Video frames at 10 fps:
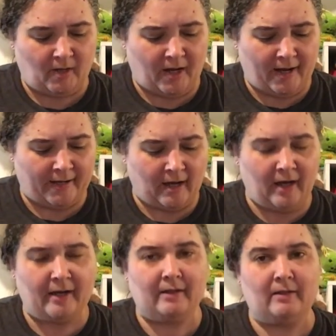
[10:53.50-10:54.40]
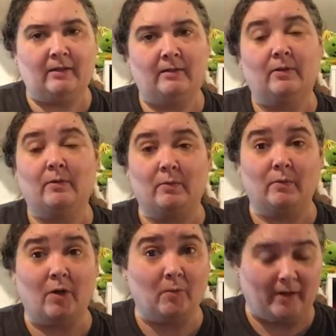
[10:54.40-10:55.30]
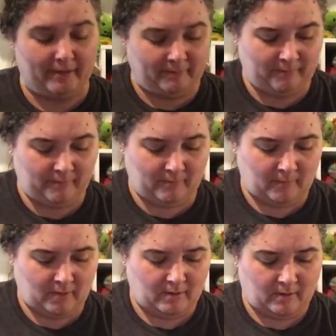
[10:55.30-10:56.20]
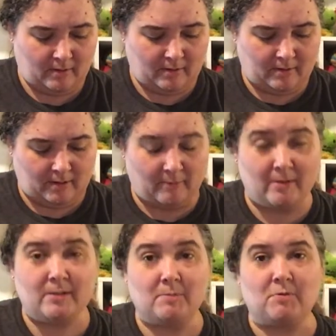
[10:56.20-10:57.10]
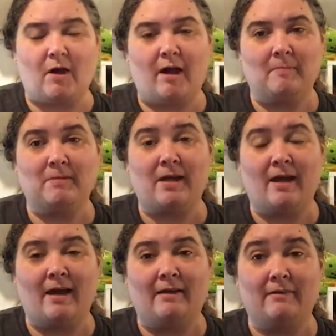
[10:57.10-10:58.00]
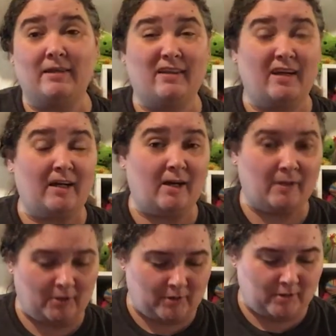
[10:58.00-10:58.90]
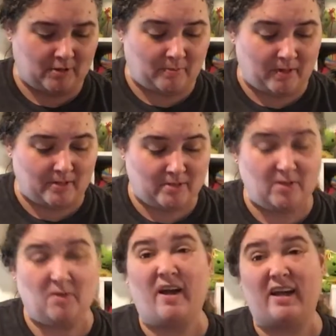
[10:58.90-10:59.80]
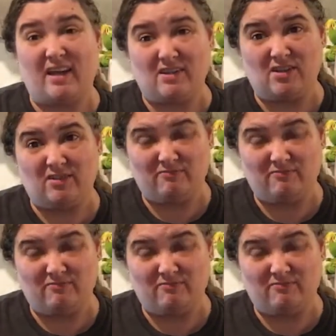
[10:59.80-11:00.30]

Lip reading: I got row 1, I resubscribed, and then they increased their price, so I canceled.